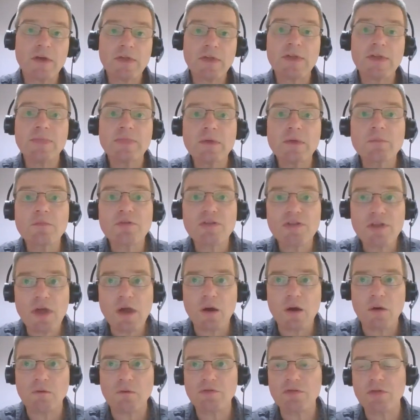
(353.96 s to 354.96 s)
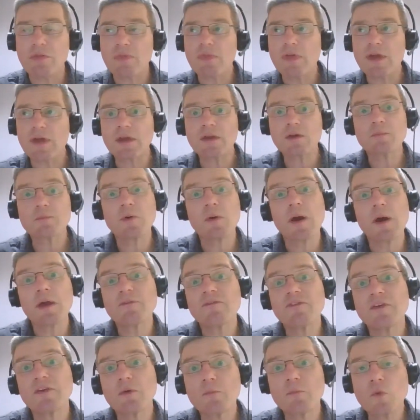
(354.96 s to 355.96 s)
in themselves. They
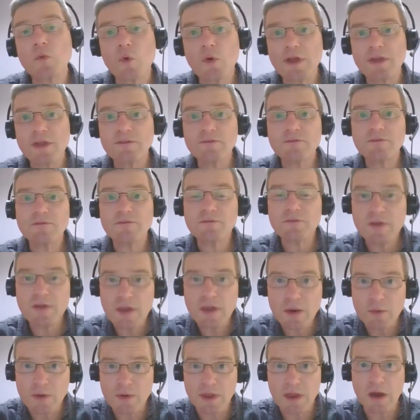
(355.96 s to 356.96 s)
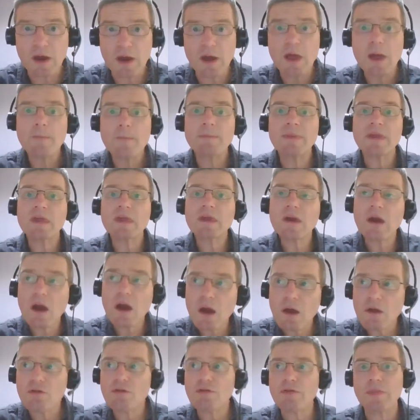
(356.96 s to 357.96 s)
might feel more inferior
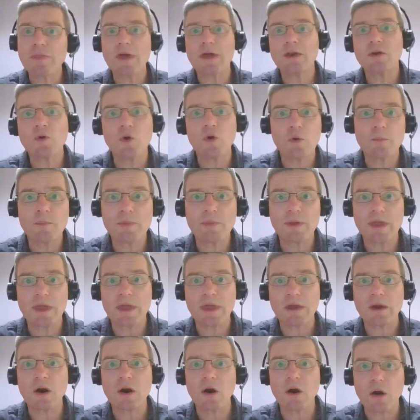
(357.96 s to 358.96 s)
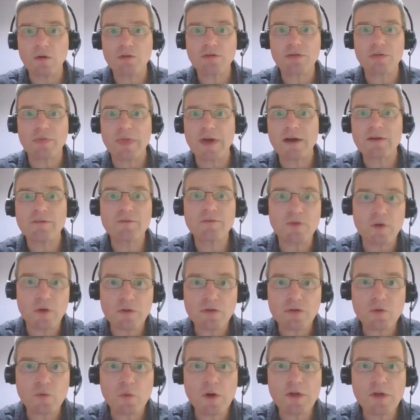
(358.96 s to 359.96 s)
because they're not being asked that
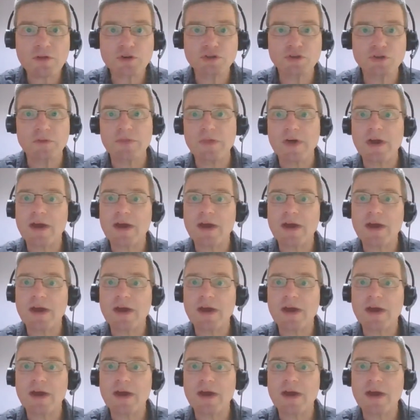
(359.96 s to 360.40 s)
first question.